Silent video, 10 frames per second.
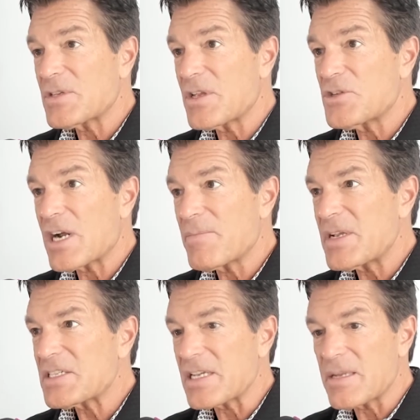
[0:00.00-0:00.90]
the job
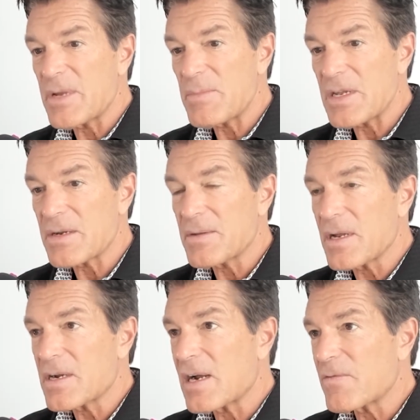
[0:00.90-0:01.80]
missing. There may be a
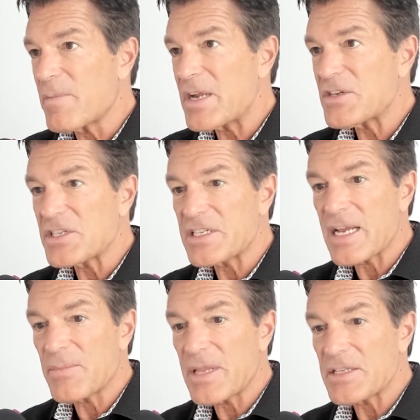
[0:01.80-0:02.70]
confirmation
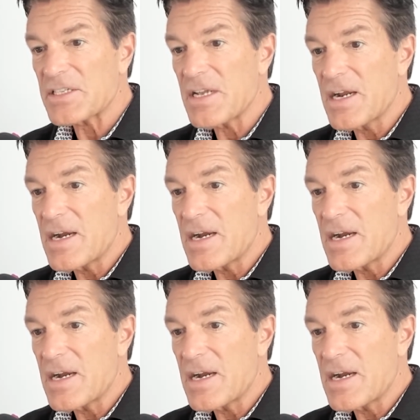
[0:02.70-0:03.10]
step that's